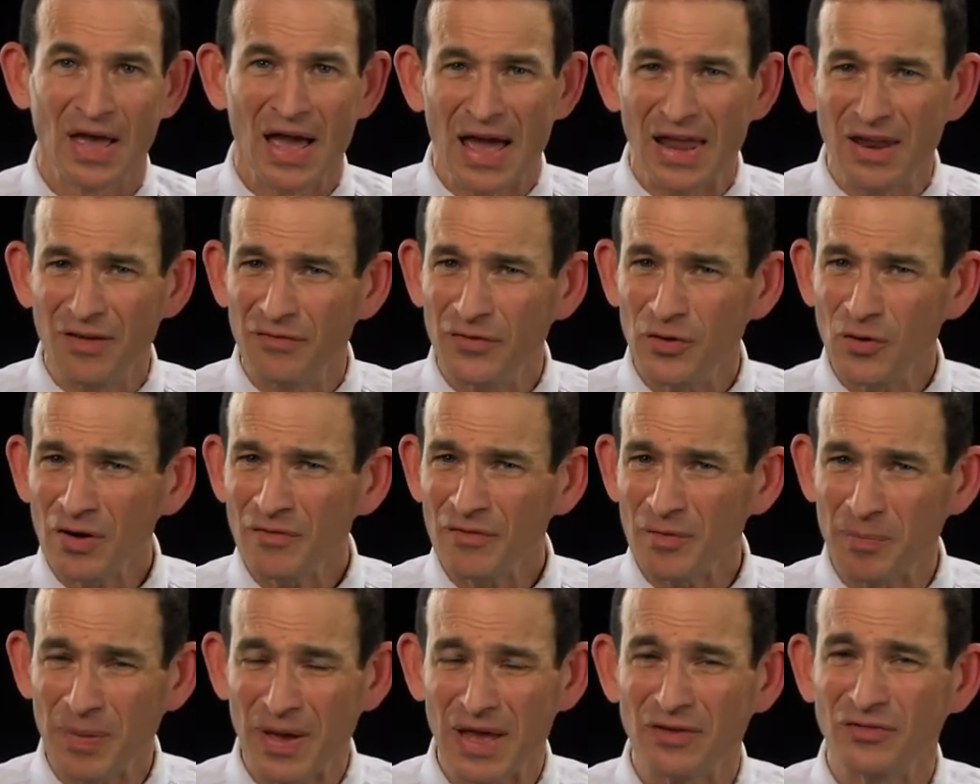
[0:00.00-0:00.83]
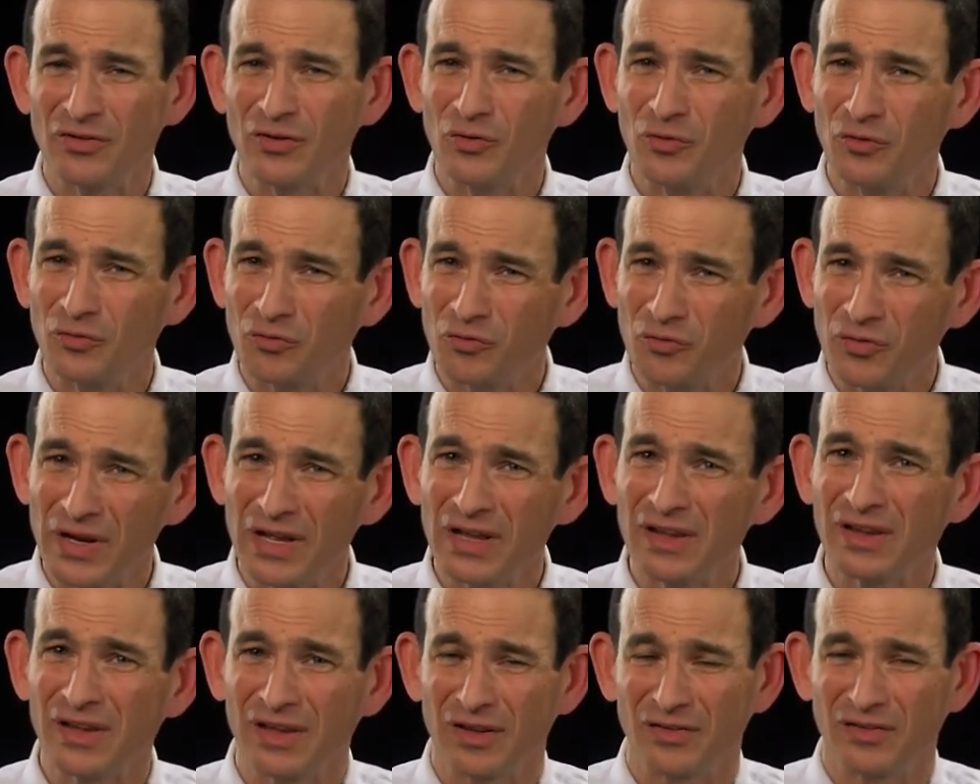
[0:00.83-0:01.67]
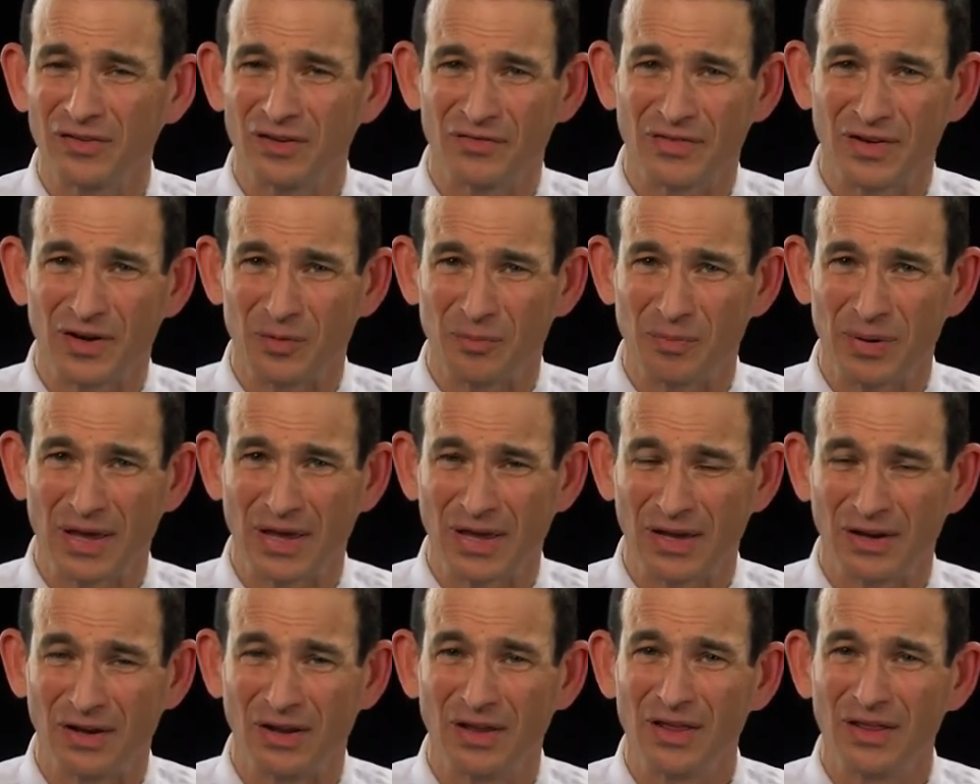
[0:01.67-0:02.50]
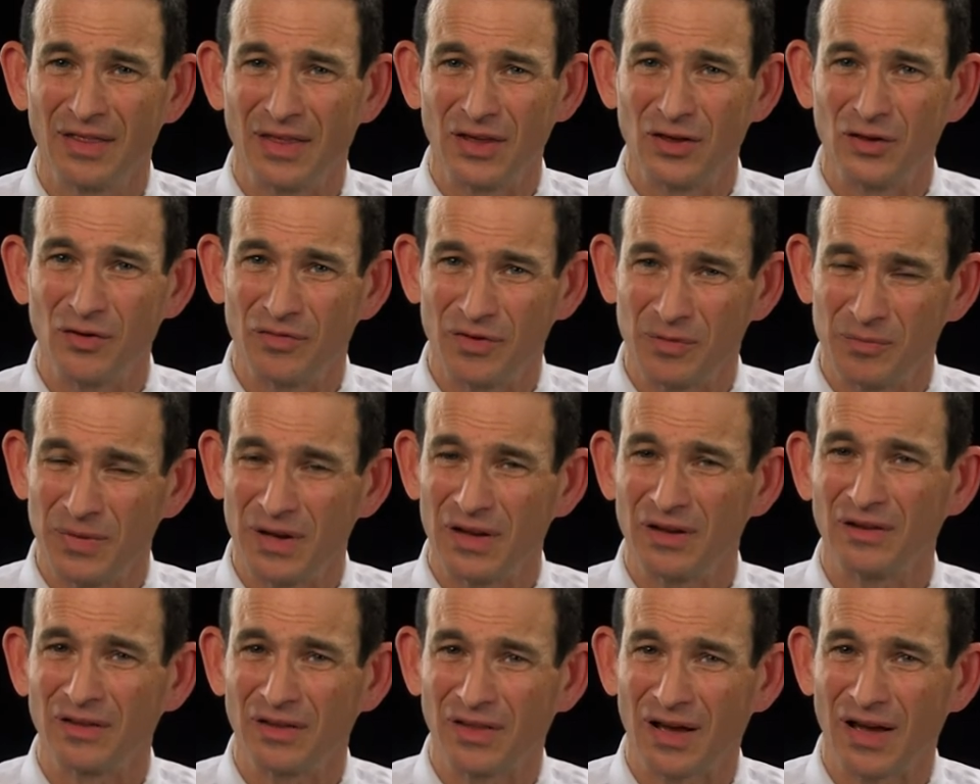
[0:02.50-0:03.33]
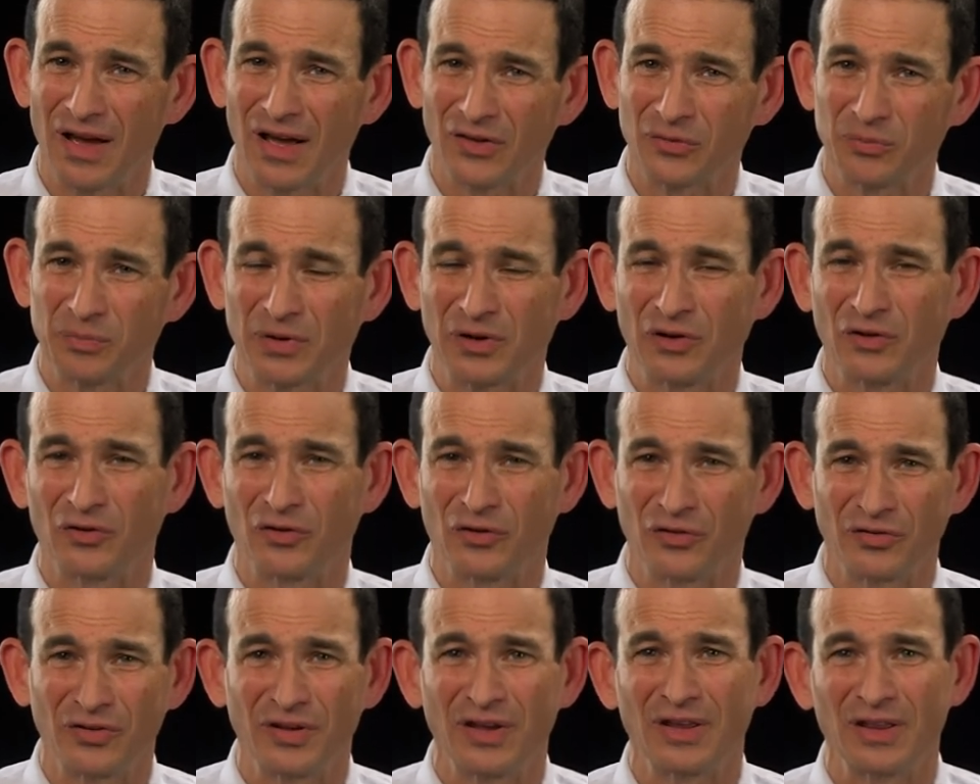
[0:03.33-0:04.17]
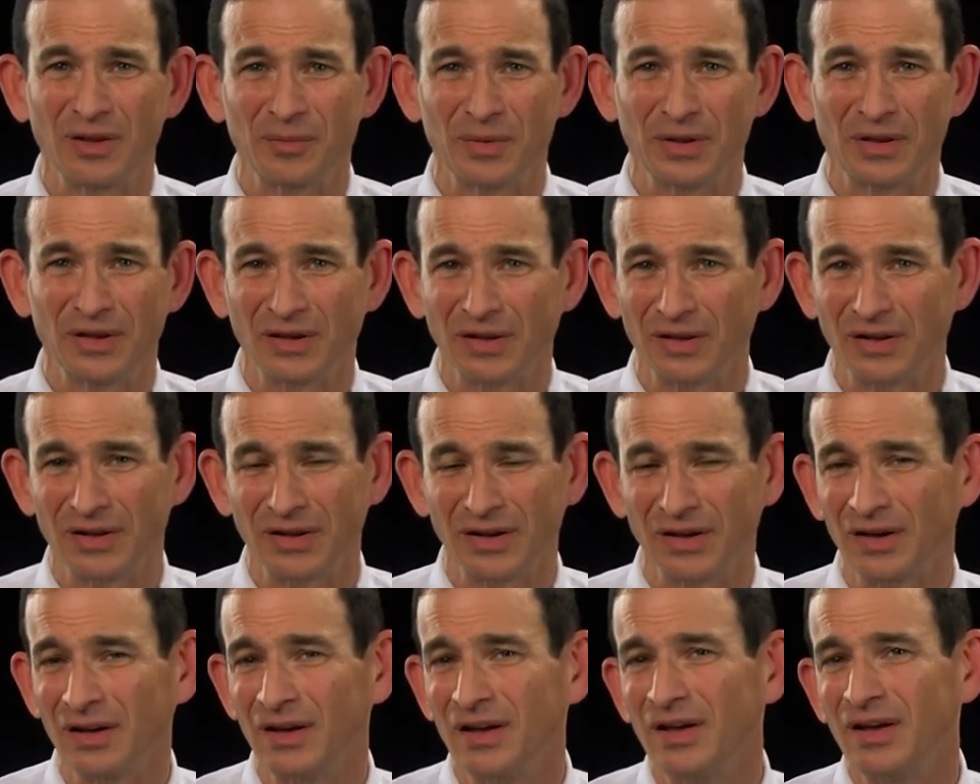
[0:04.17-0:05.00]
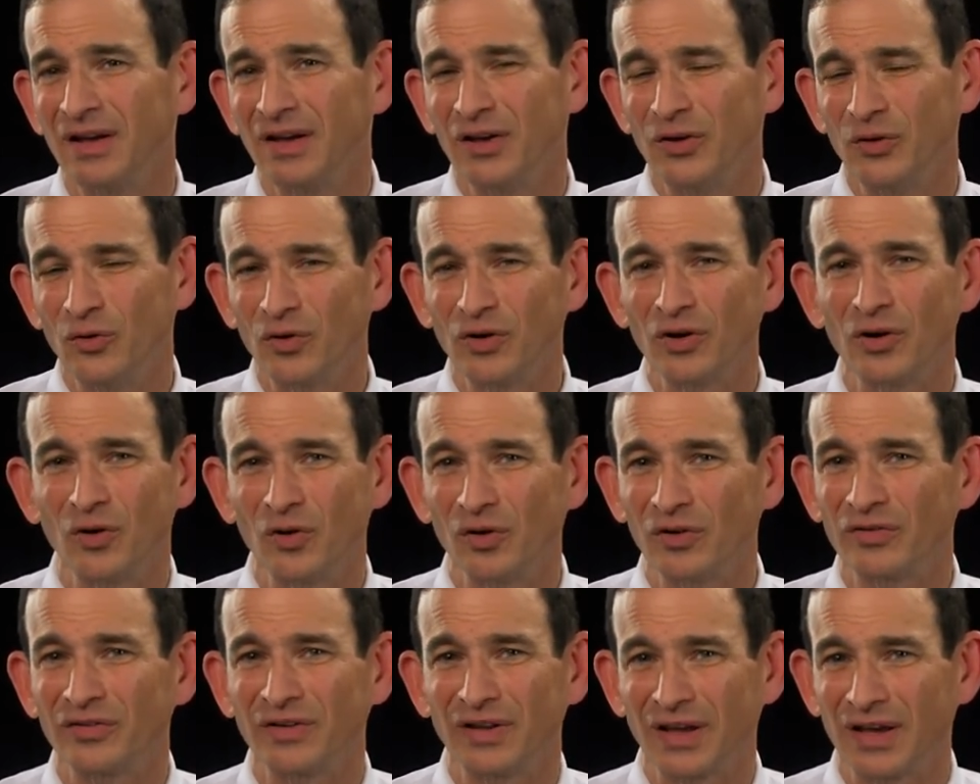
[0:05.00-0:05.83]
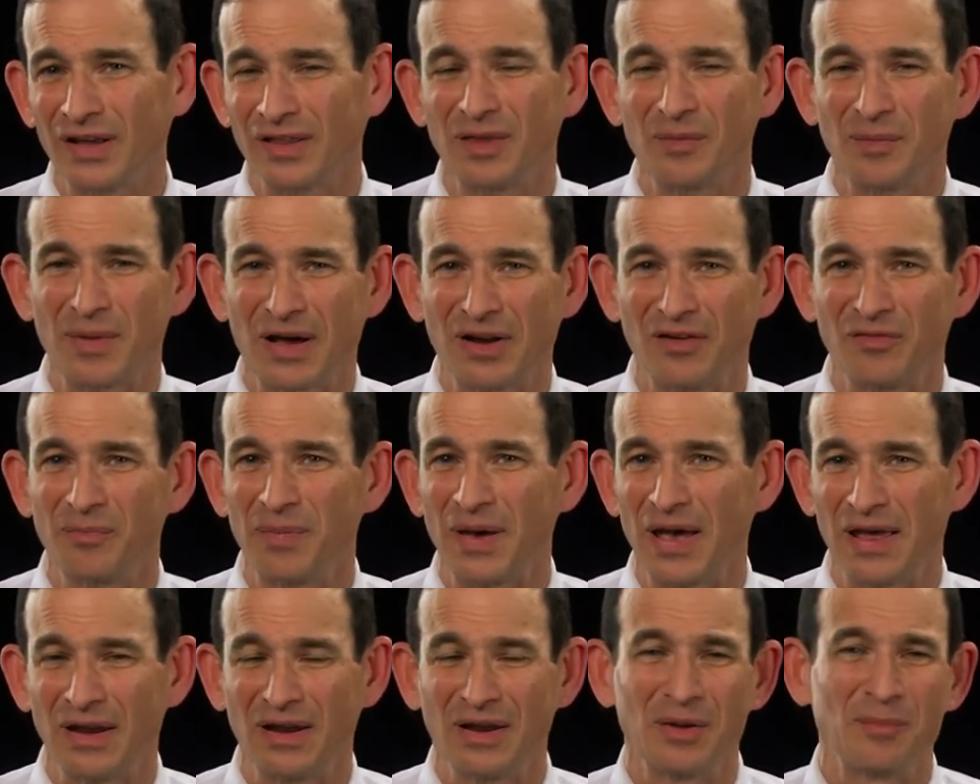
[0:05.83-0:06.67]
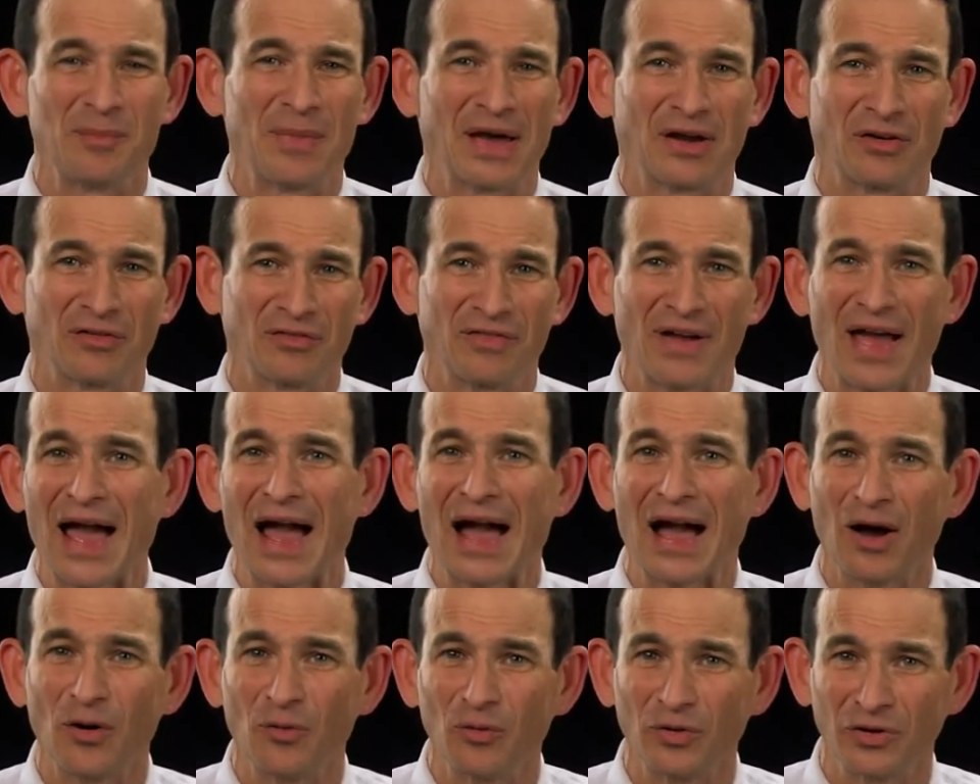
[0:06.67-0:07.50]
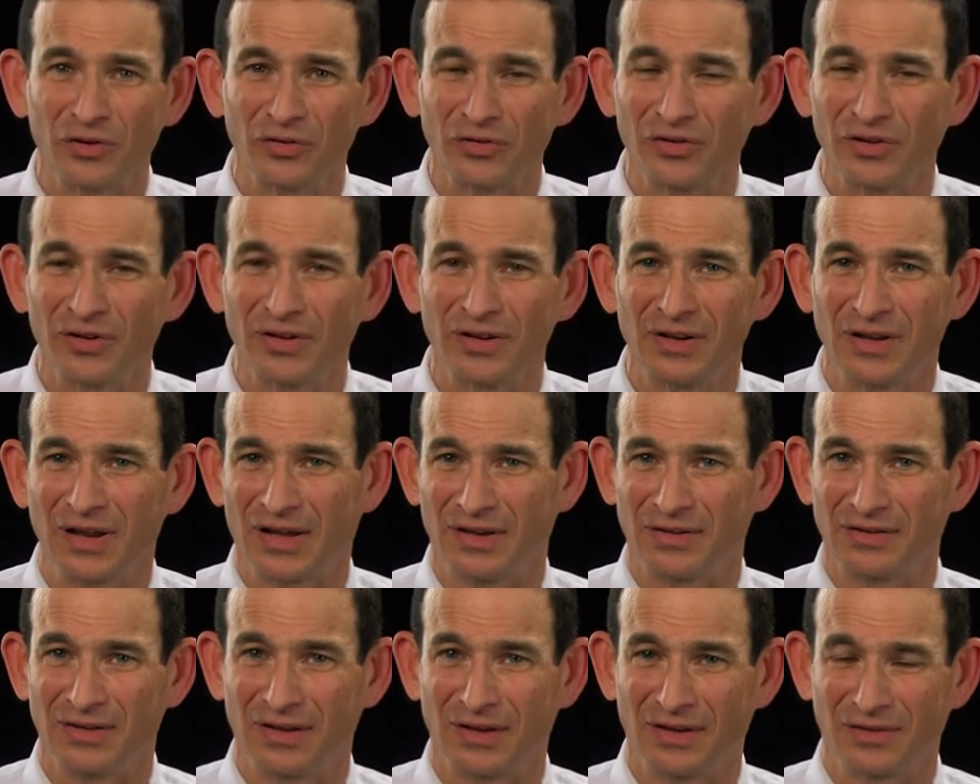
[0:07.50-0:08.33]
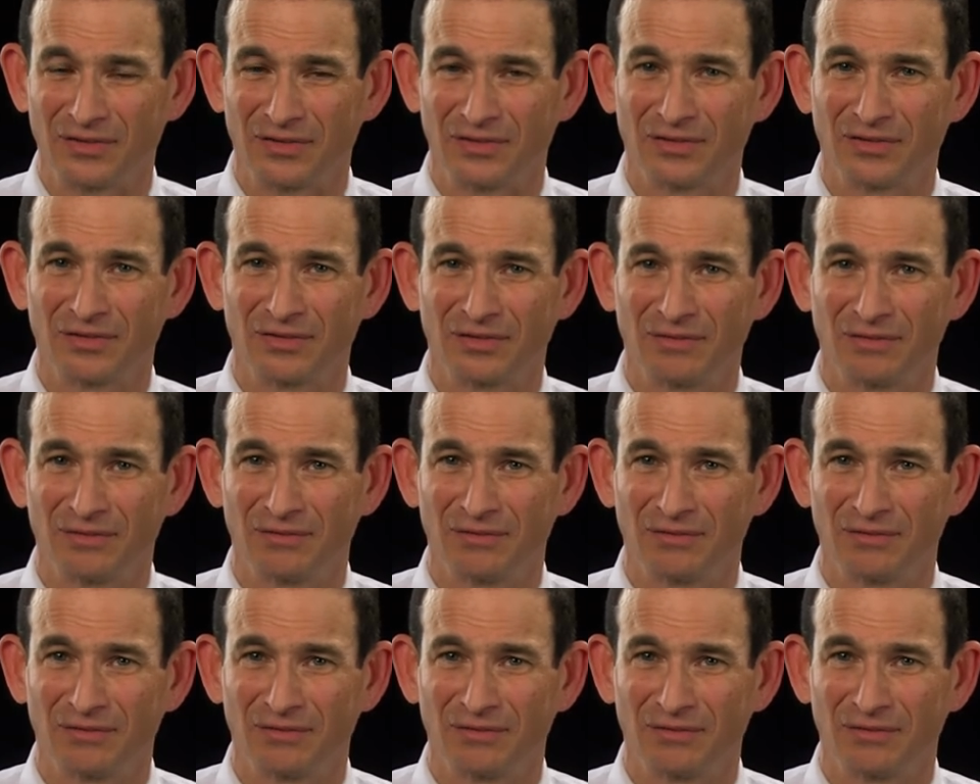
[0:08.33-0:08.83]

And if you have a patient who's really in severe pain that you've admitted to the hospital or you're seeing them in the clinic, your goal is to get them out of pain in a matter of hours, not days.